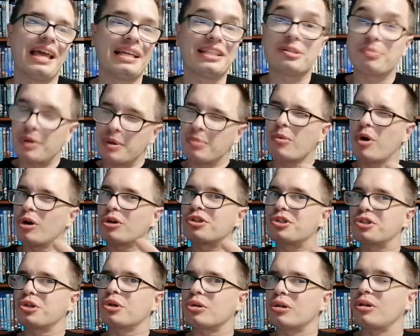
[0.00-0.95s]
It's a bit
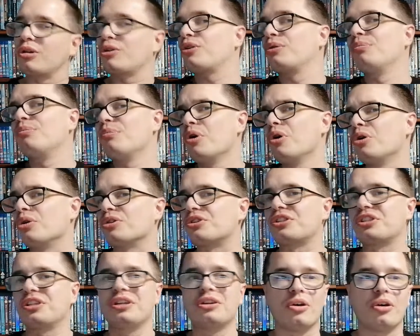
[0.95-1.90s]
more subtle than
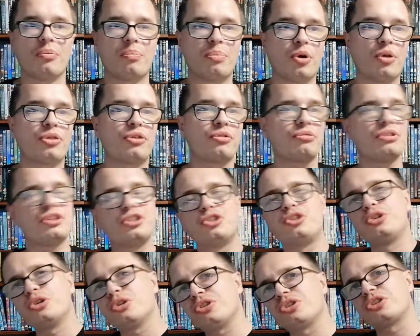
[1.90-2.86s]
most, but there
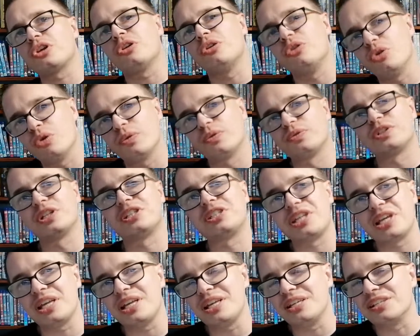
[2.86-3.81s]
is just enough
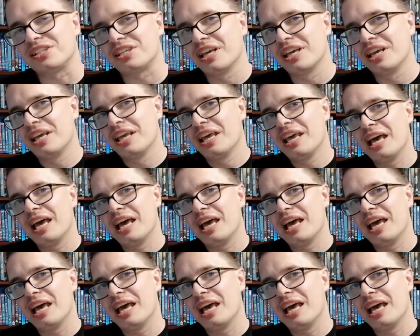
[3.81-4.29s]
to tease